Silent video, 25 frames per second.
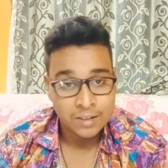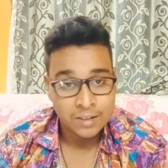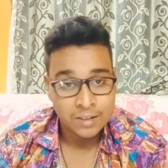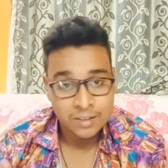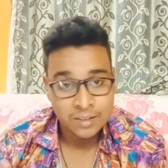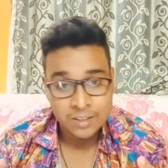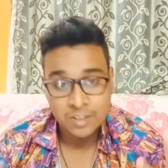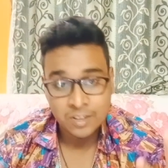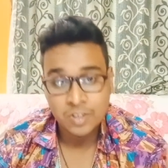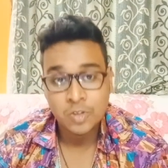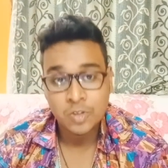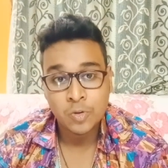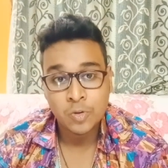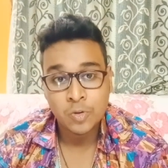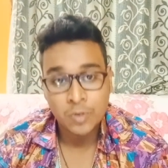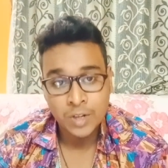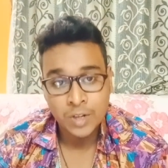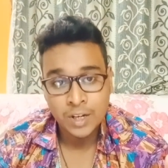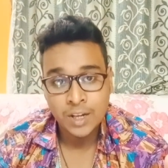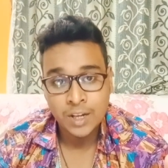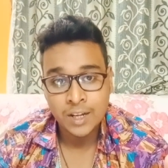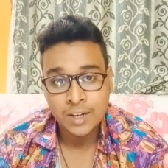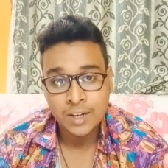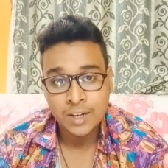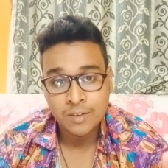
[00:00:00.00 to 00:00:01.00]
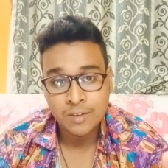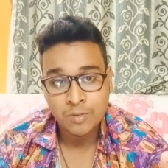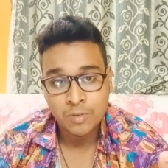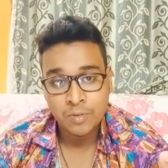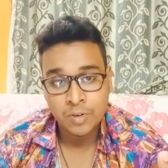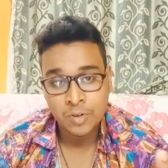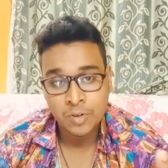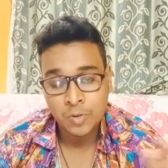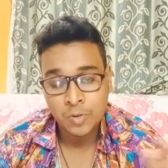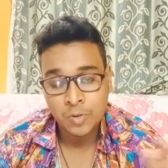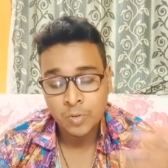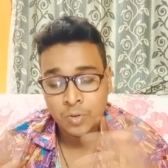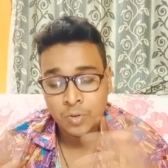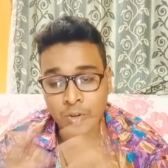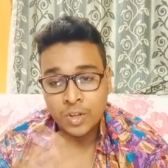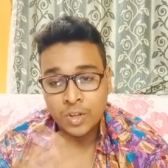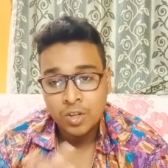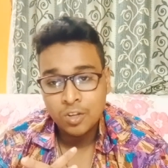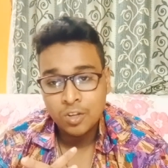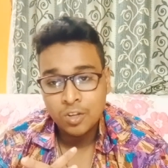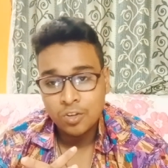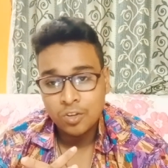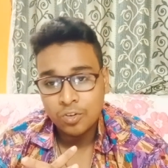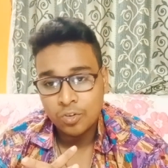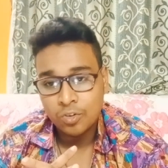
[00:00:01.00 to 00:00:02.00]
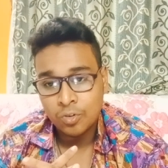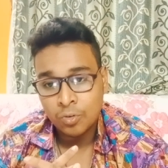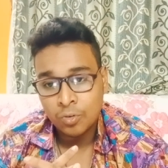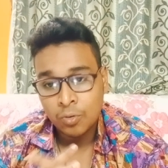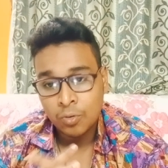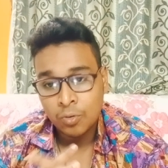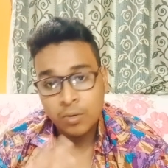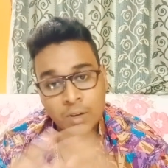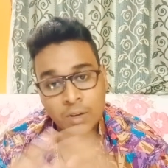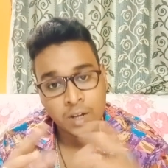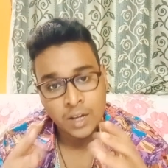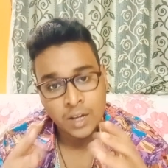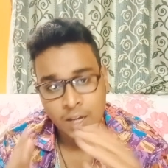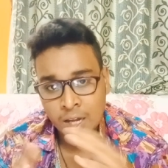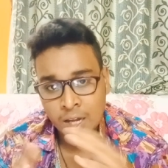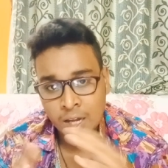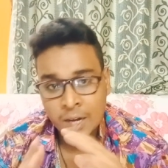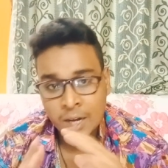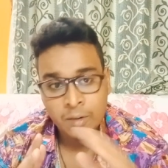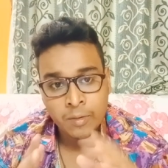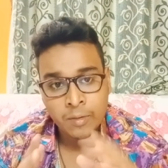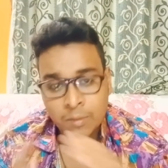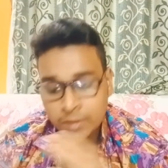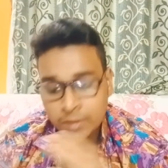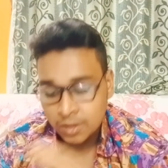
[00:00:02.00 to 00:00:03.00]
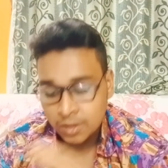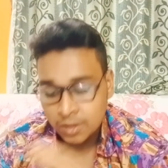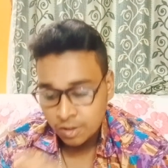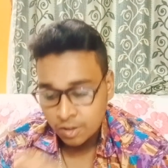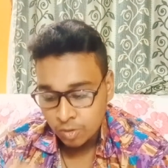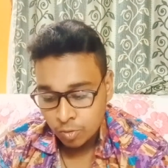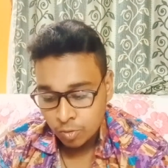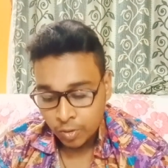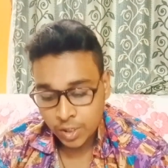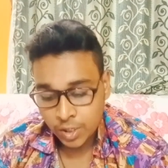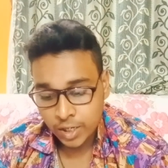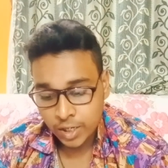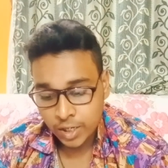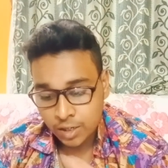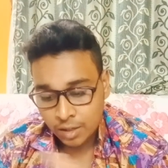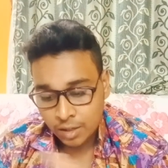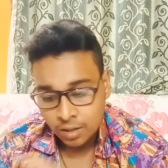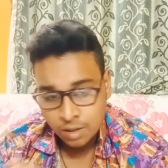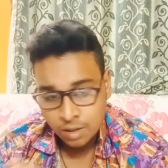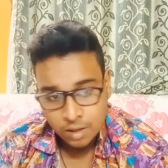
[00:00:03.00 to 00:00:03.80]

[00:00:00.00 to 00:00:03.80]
the storyline for you. So I will be just going